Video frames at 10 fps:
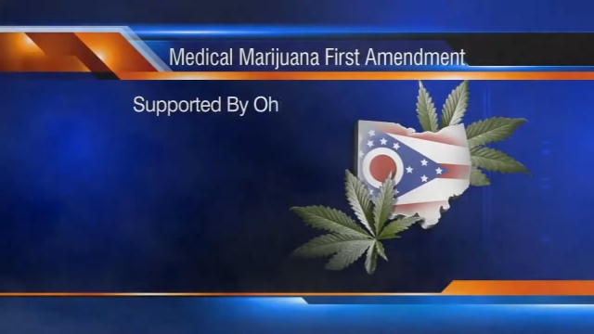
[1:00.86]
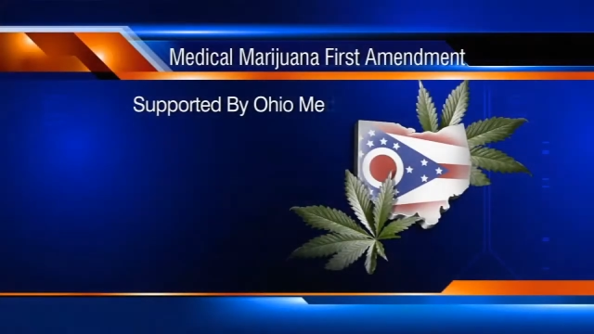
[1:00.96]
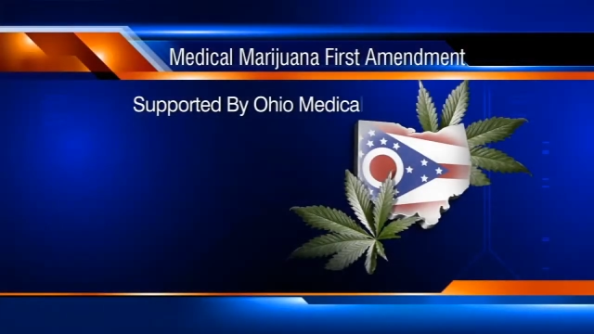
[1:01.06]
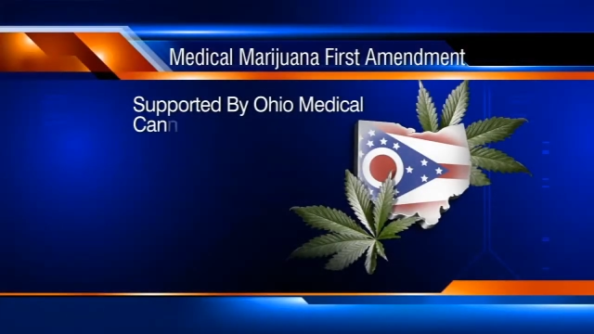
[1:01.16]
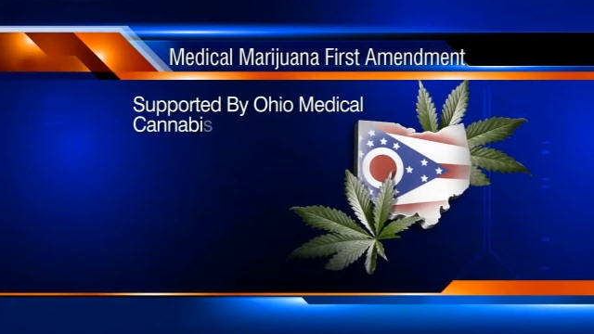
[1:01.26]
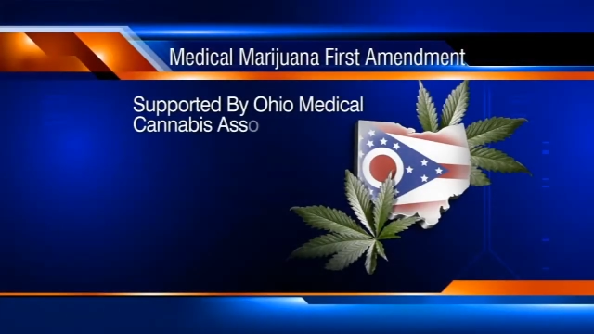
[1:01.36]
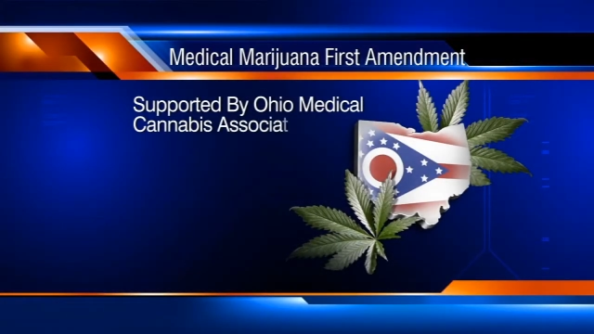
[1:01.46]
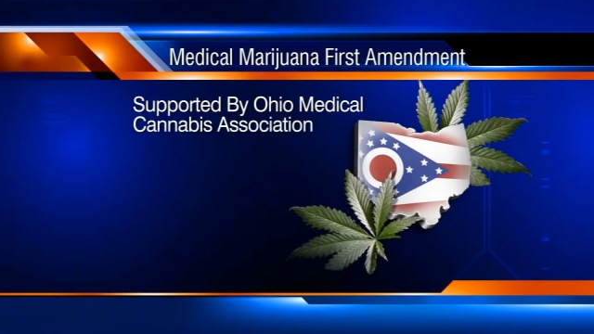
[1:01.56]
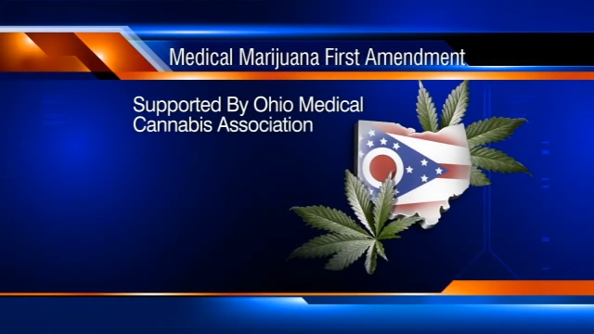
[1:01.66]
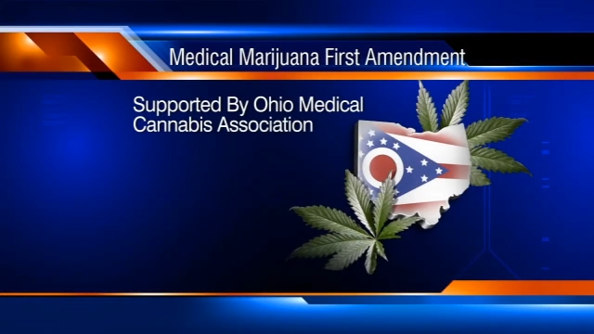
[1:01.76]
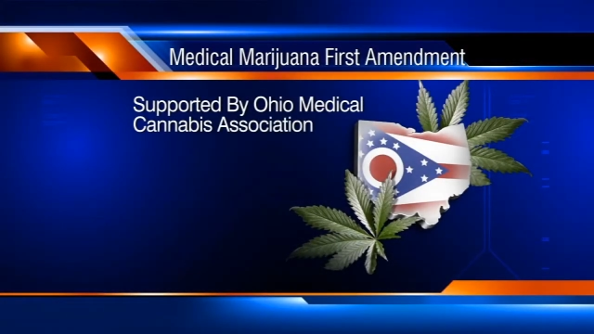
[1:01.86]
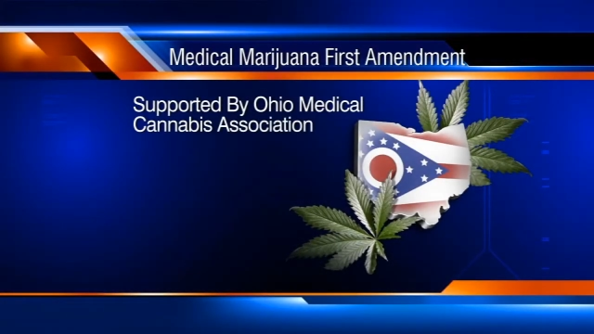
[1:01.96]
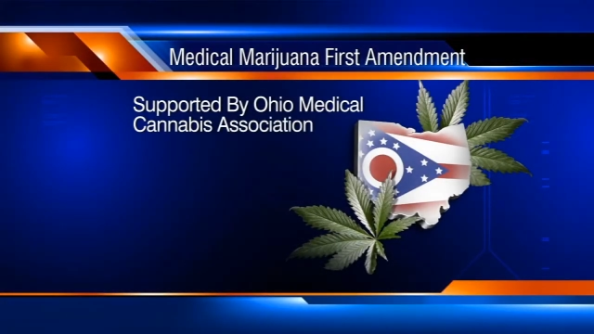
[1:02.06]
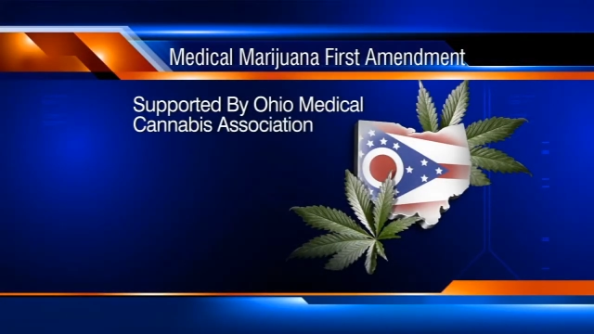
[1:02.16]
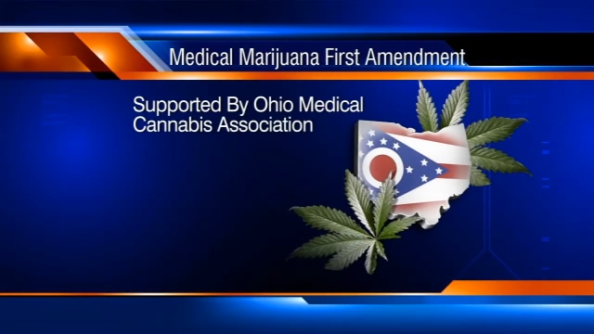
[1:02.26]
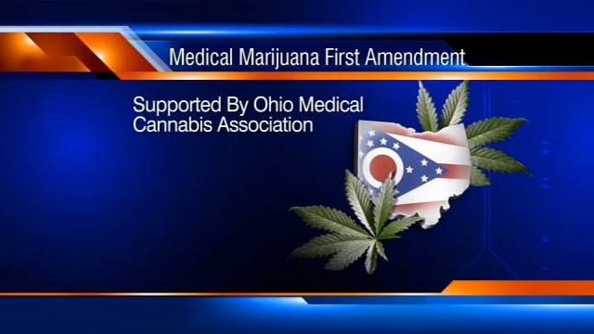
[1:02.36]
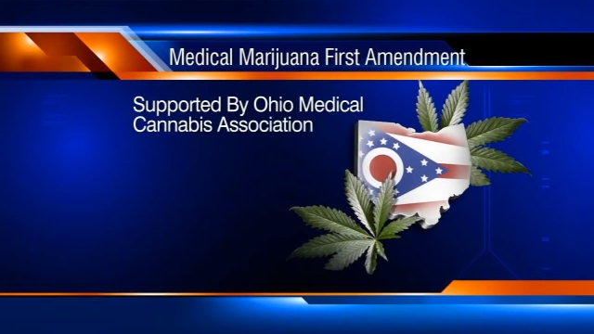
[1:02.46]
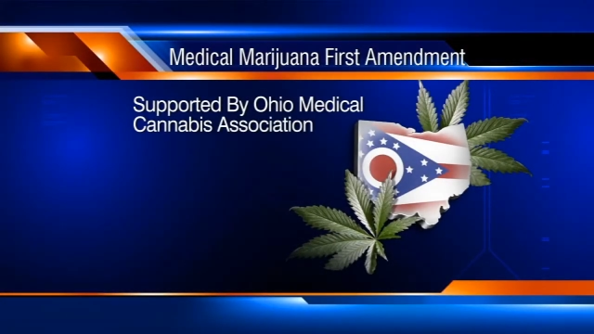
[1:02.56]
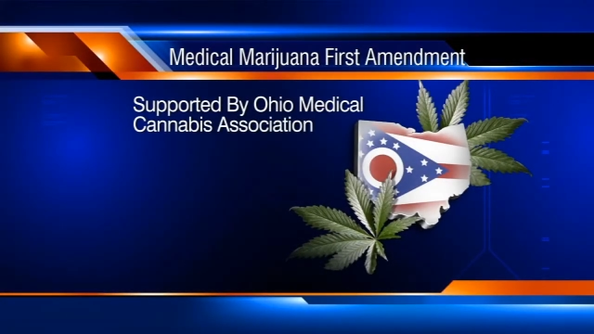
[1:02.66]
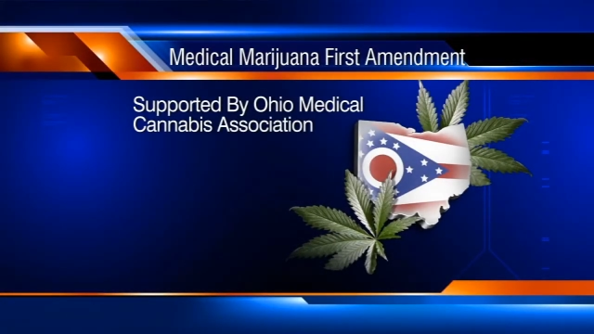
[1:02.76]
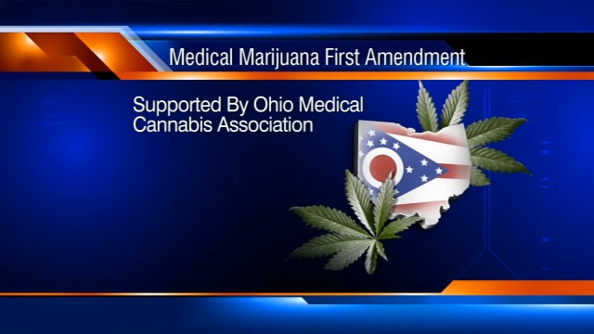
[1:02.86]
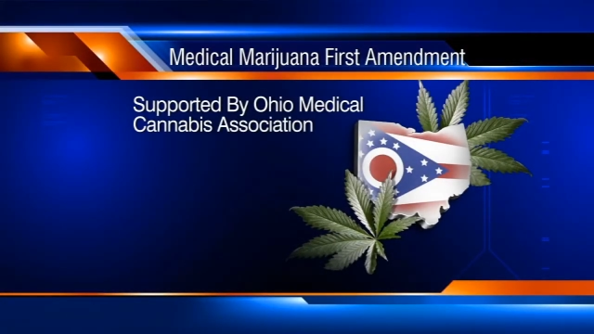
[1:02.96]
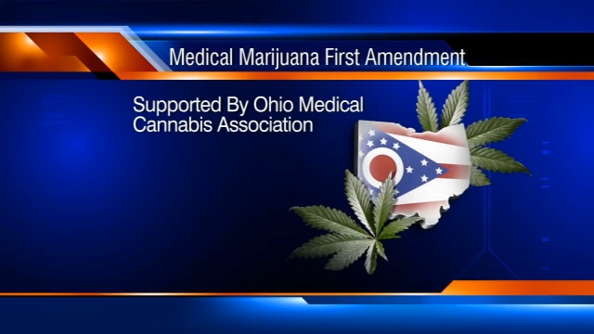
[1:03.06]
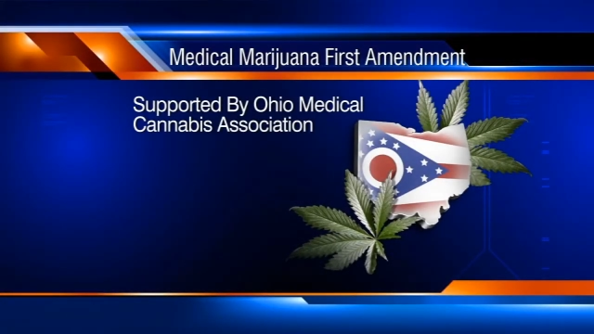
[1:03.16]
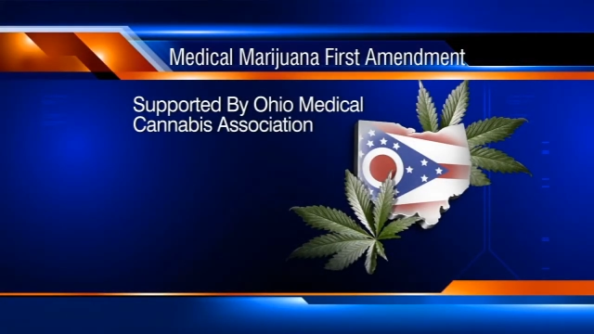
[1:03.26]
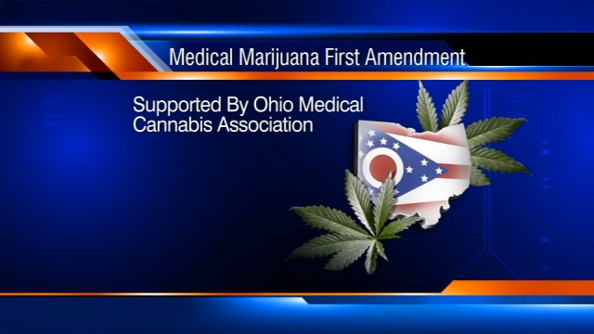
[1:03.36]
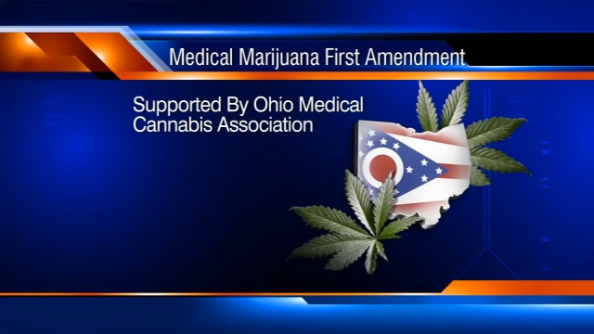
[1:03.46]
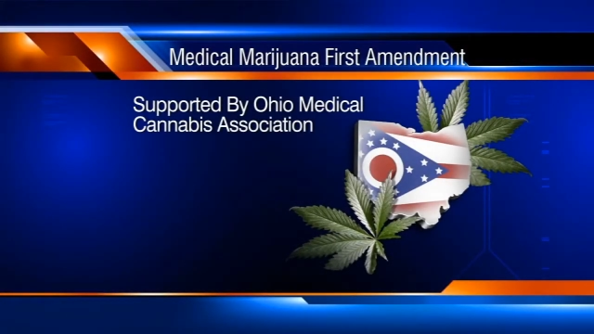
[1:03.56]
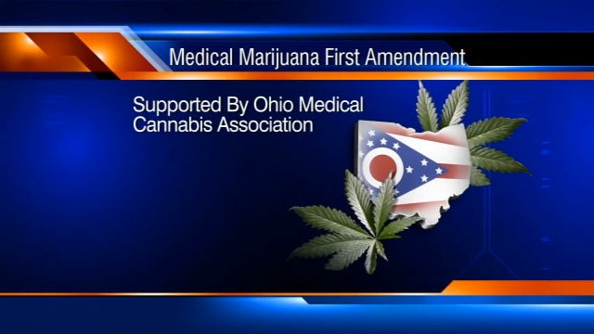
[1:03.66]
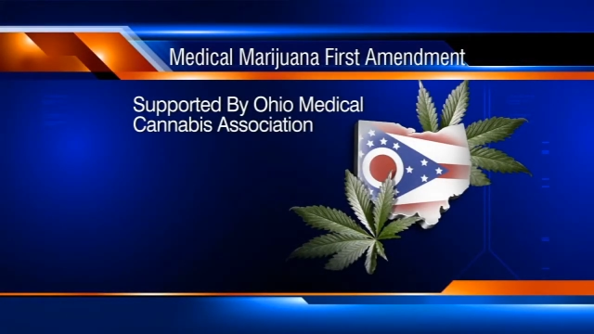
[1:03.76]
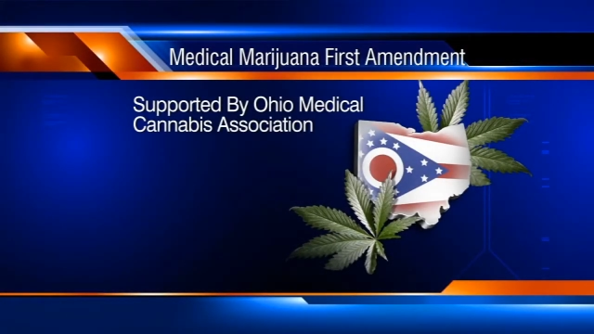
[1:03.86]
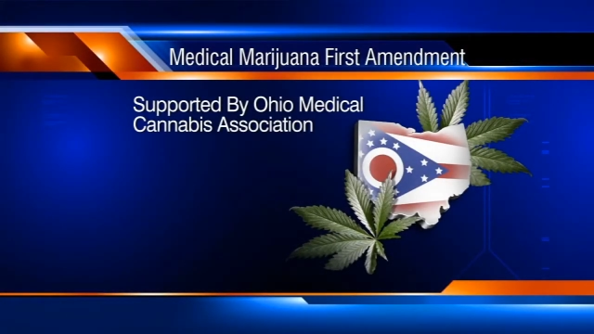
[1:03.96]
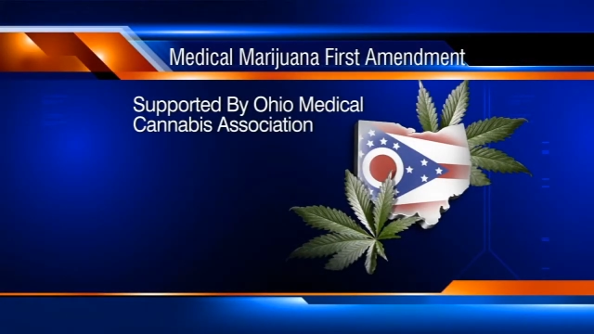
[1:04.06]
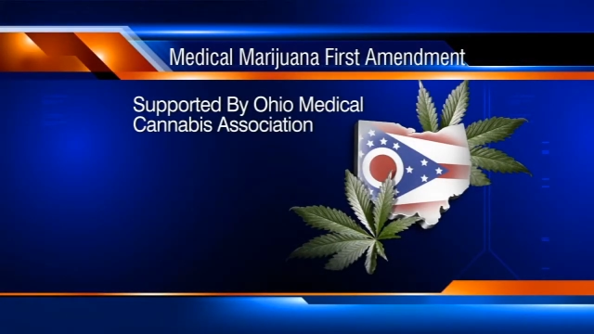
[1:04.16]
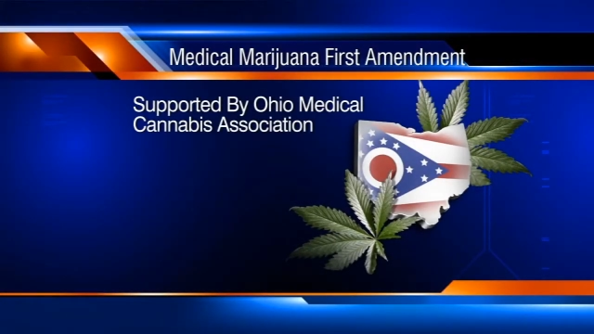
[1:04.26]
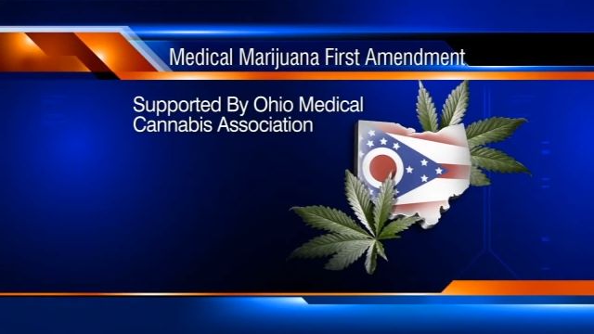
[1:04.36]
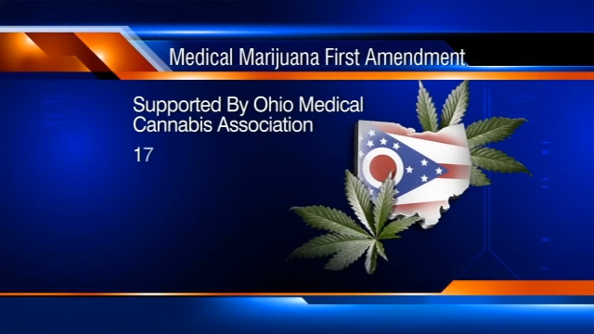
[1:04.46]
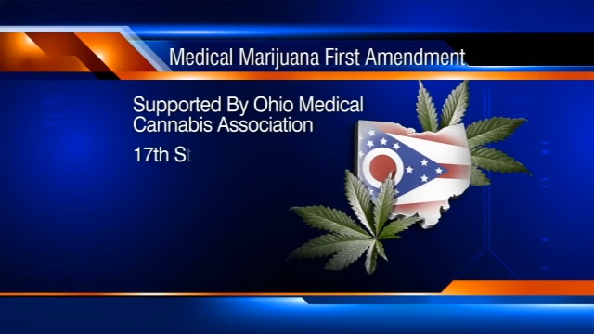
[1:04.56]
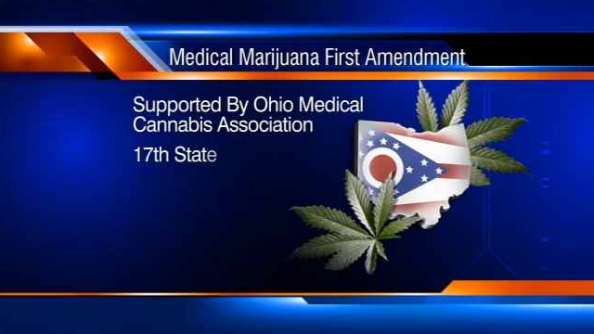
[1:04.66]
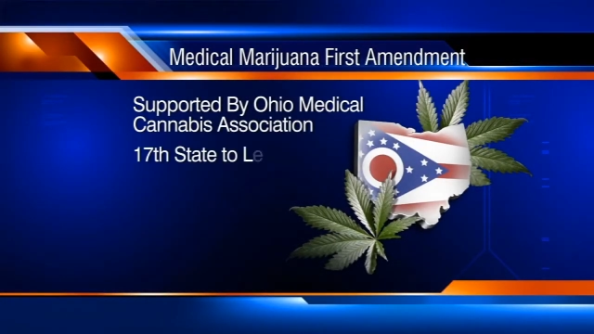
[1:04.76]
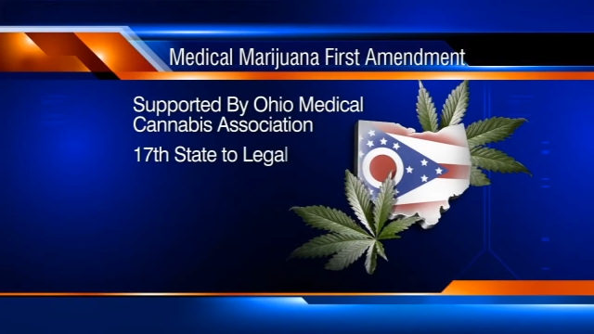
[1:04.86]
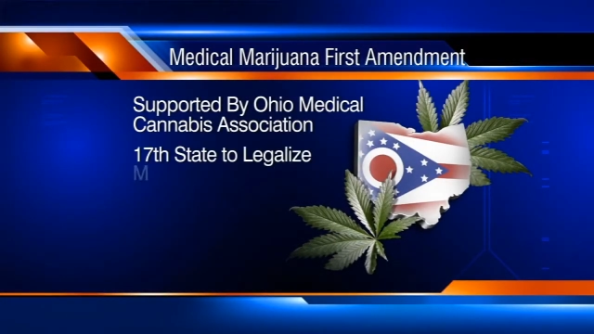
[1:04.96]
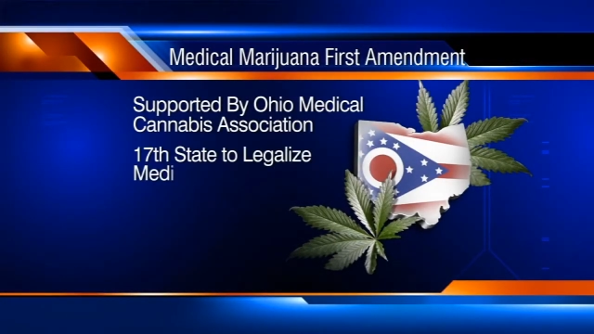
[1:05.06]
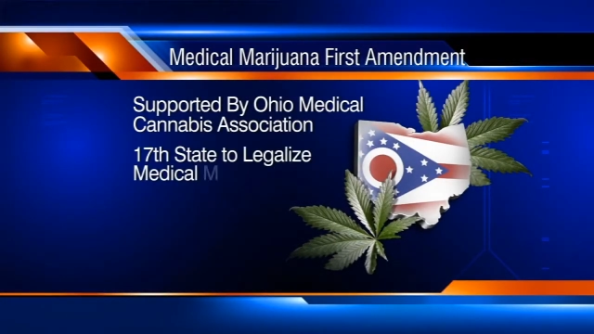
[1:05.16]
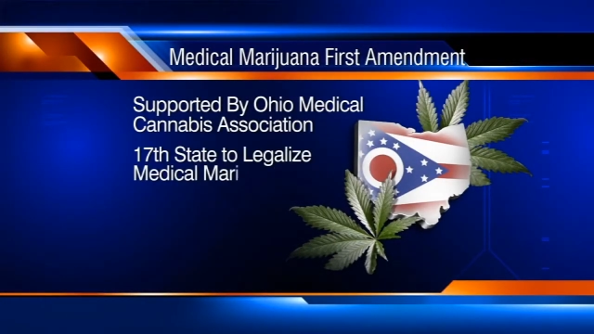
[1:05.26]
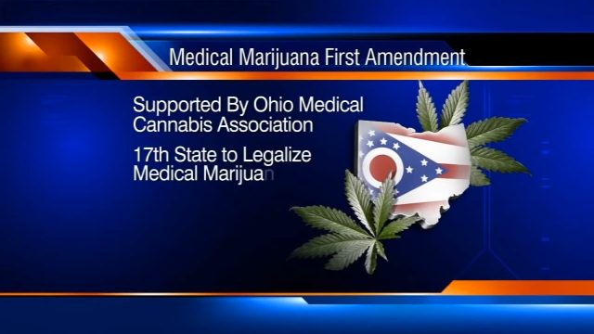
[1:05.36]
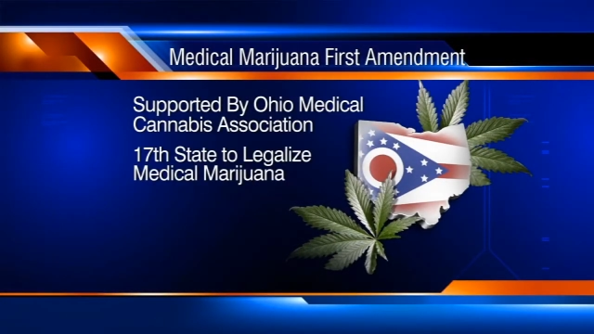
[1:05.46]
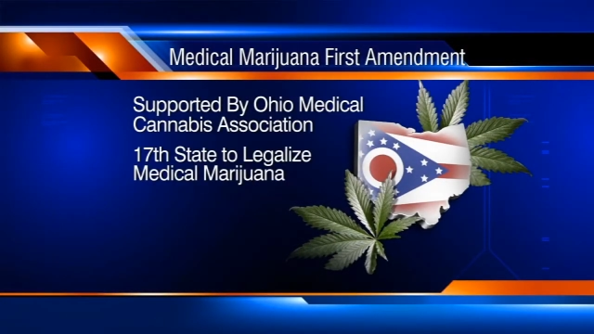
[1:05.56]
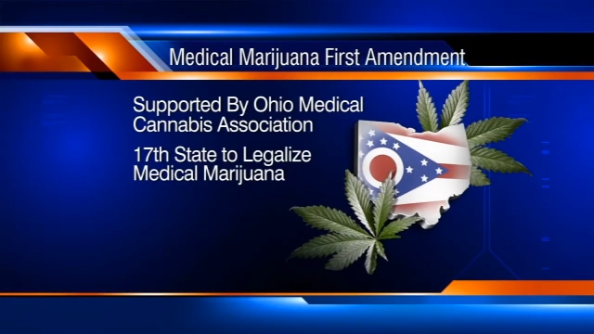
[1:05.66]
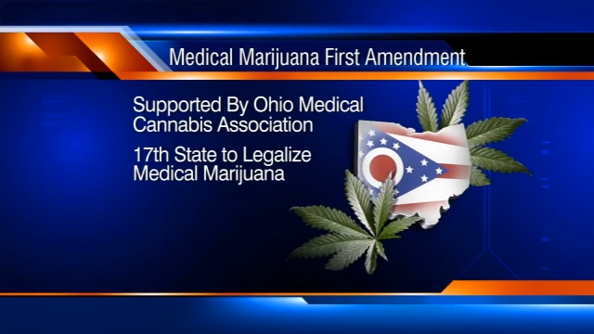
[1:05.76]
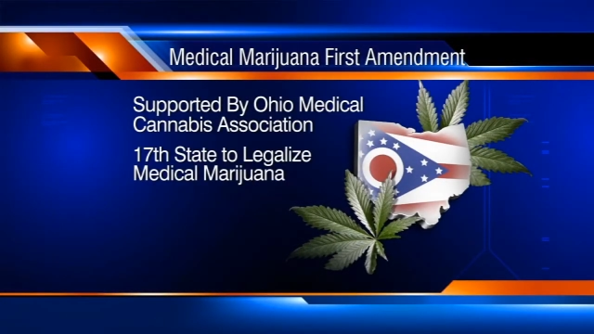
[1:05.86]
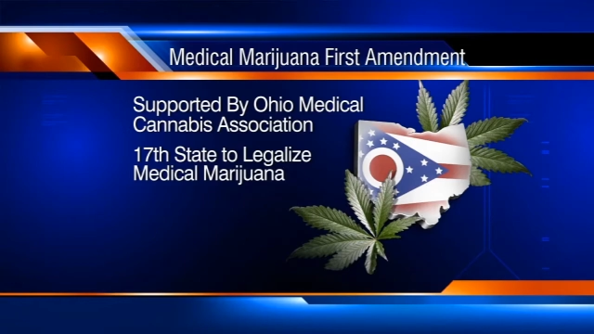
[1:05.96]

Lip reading: No face is visible, so there are no lips to read.